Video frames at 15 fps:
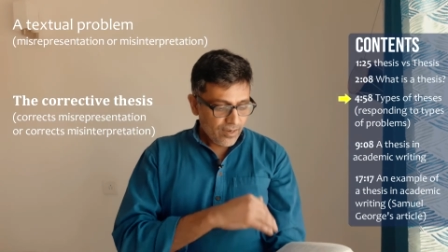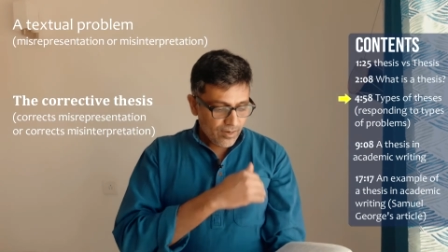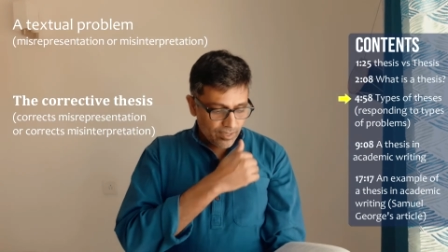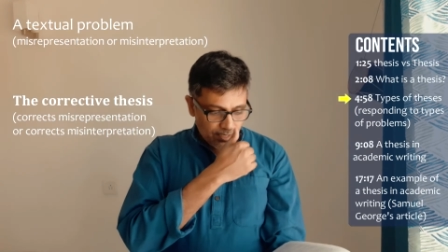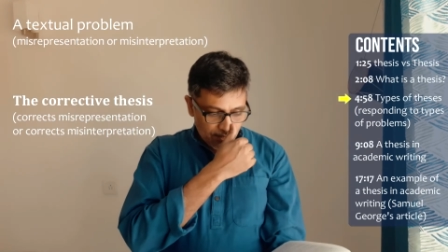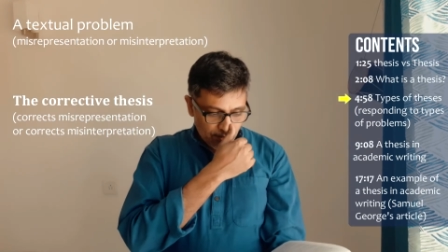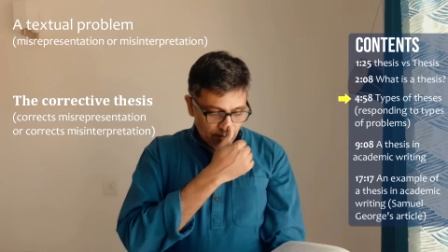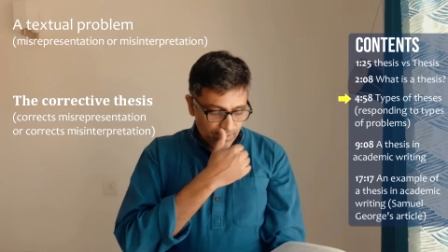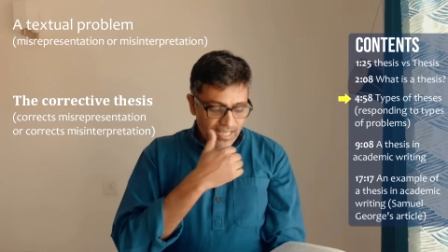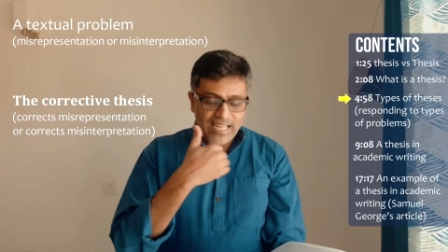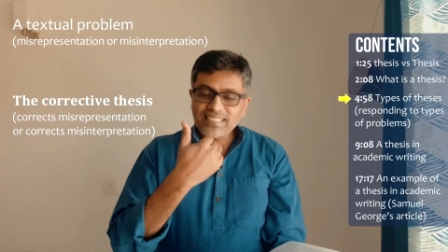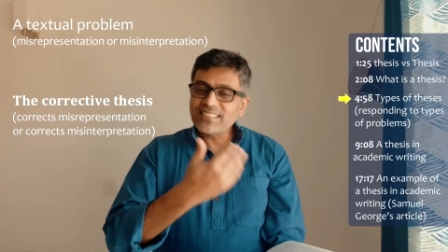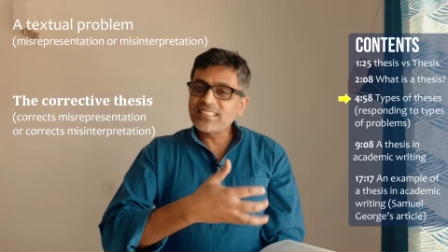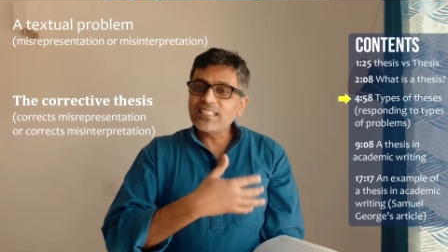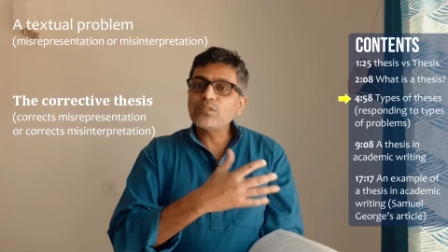Okay, so
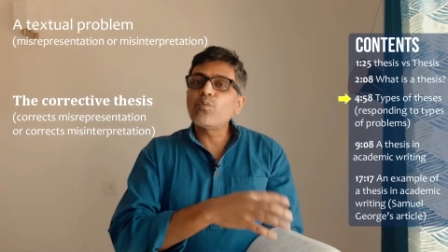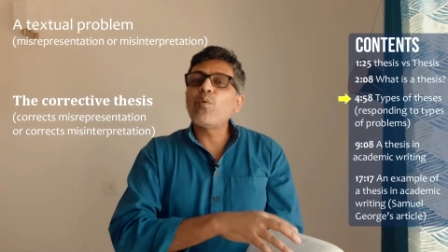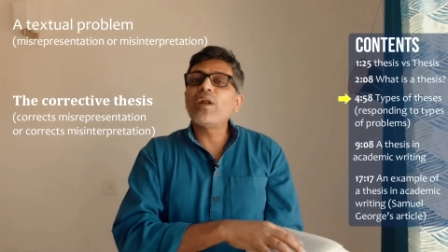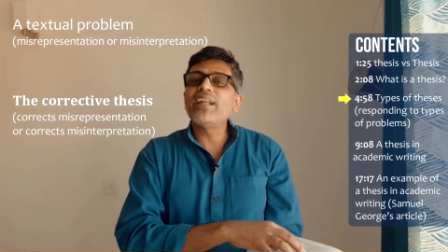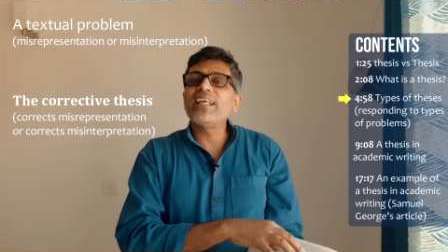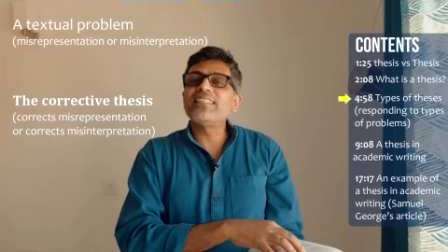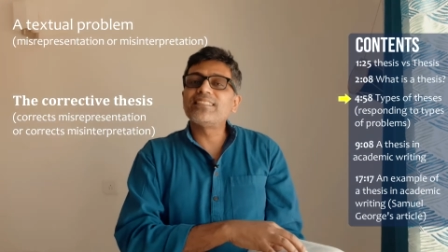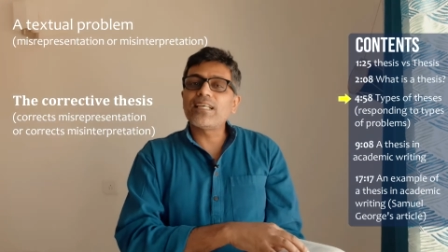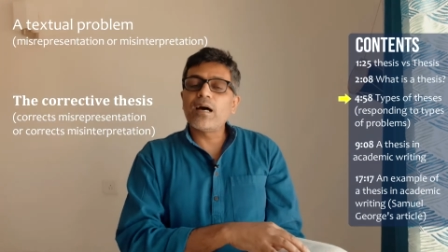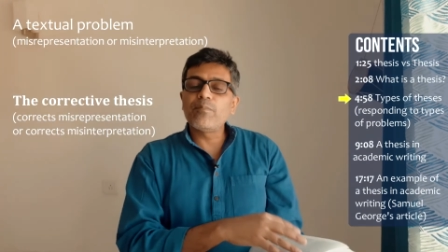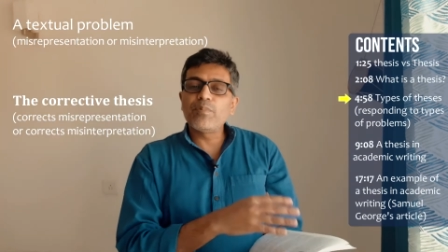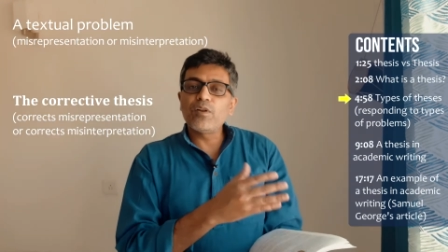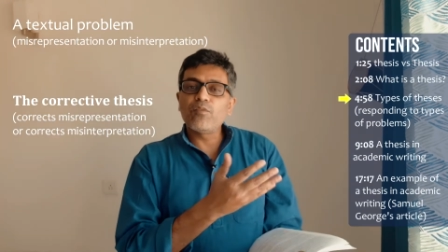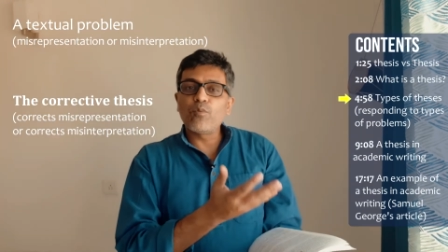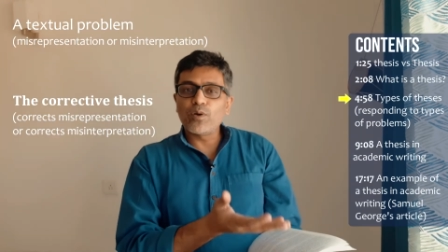that's just one
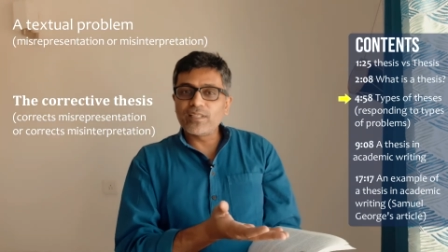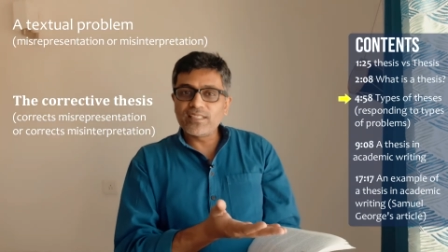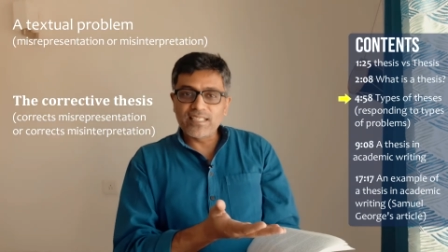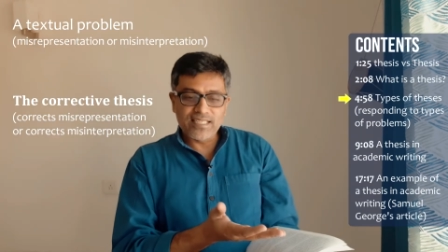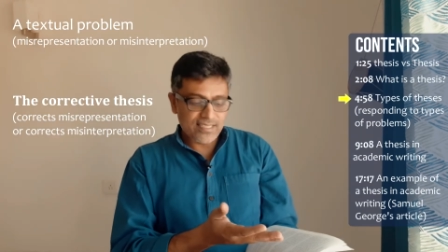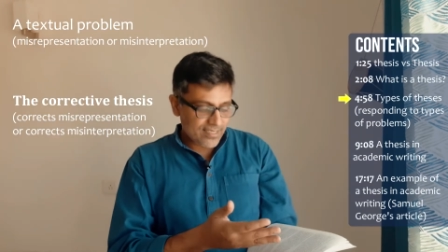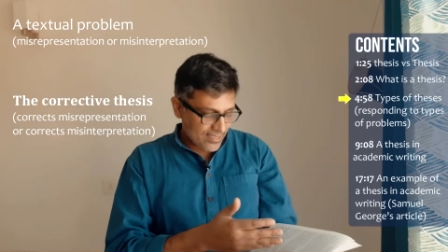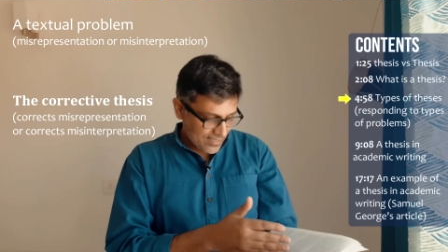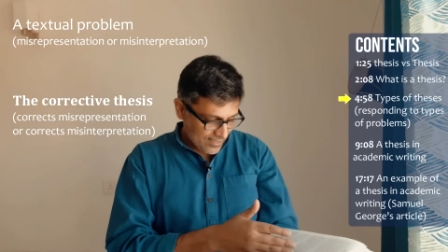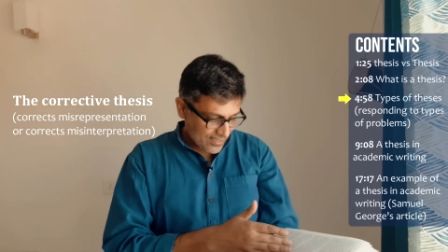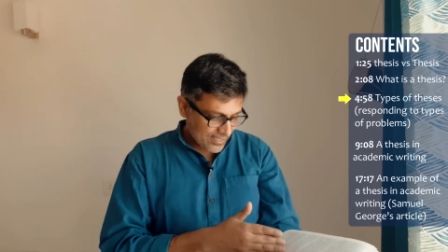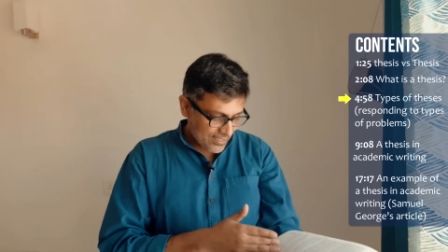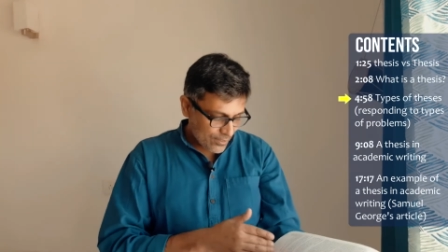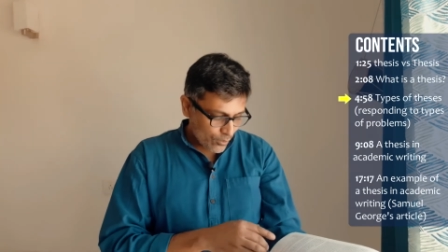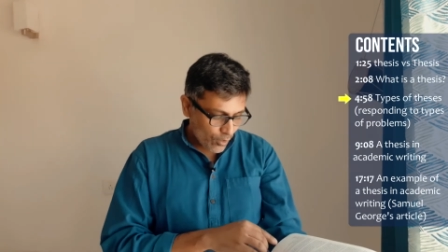example of what a thesis is.
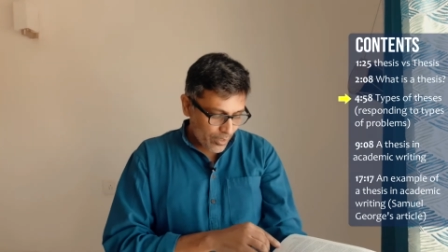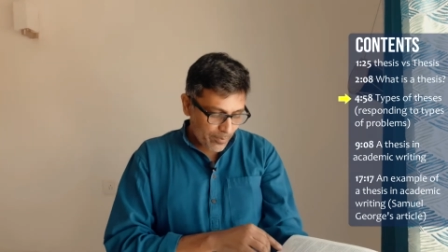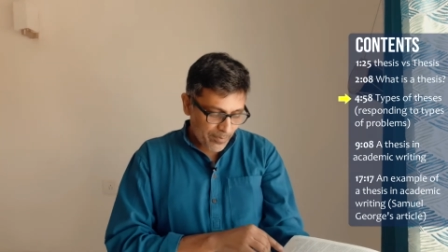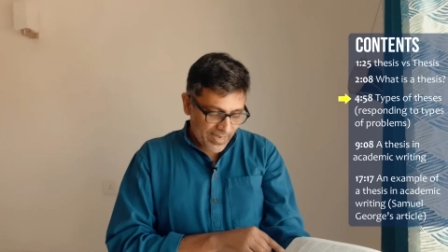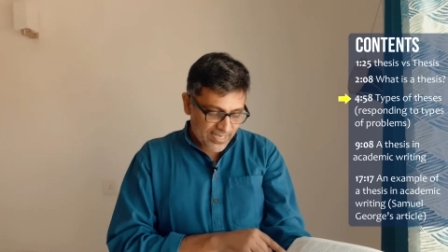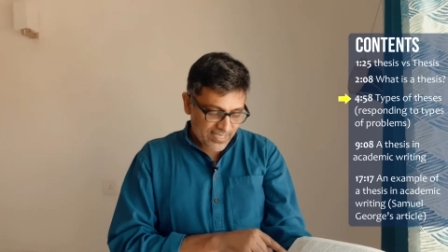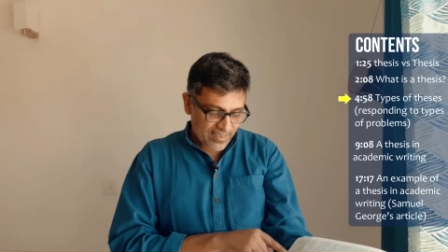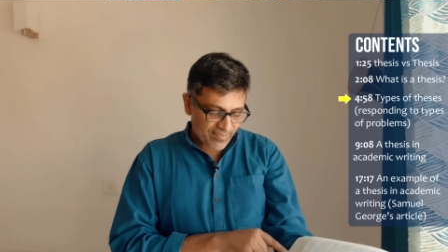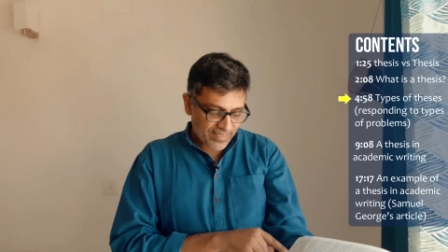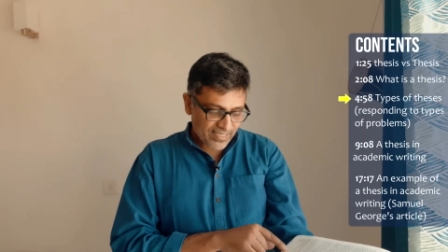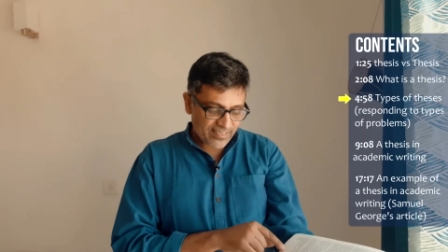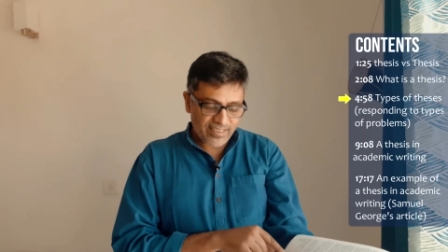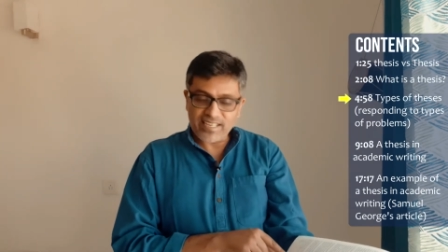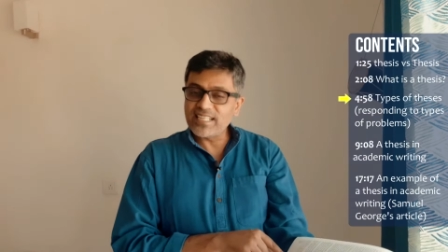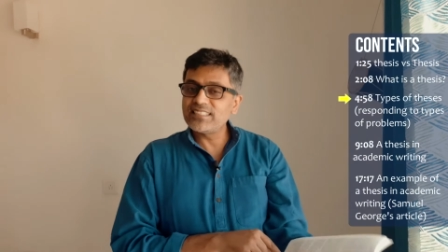This is all in page
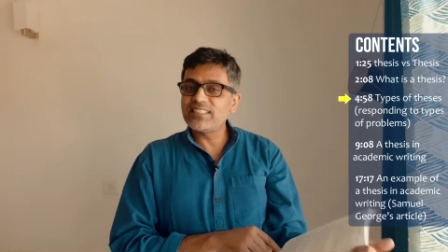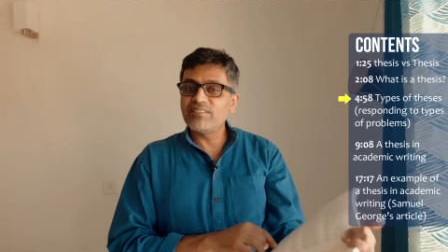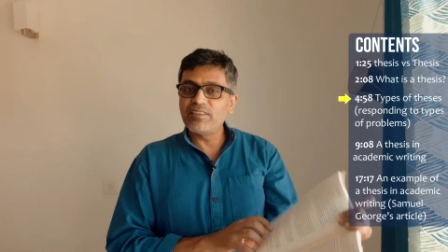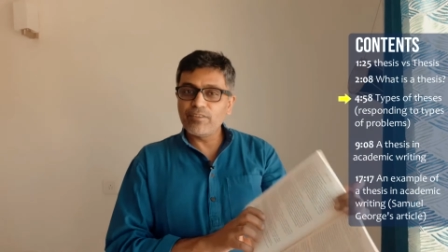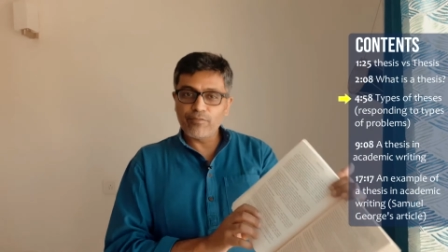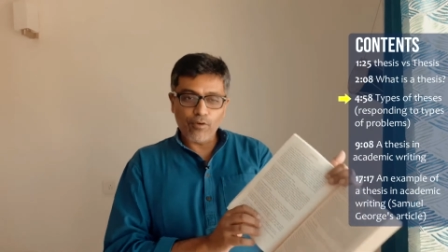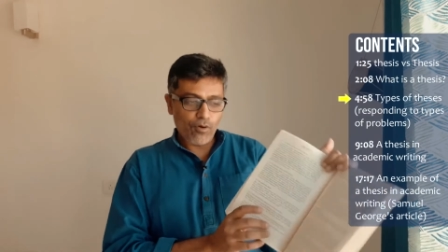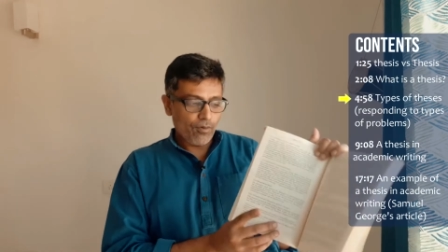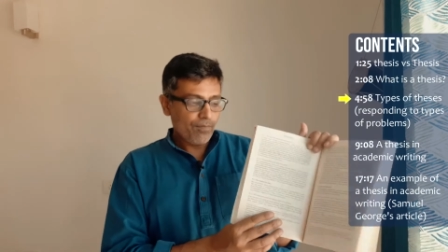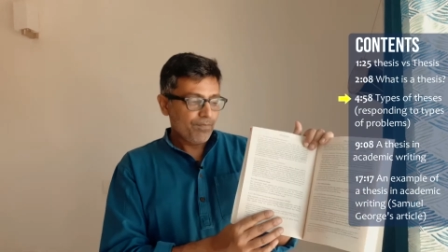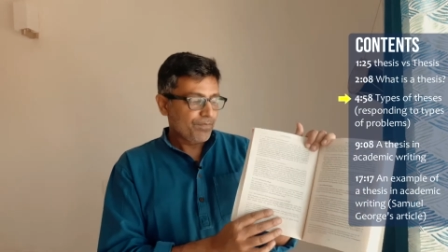73 and 74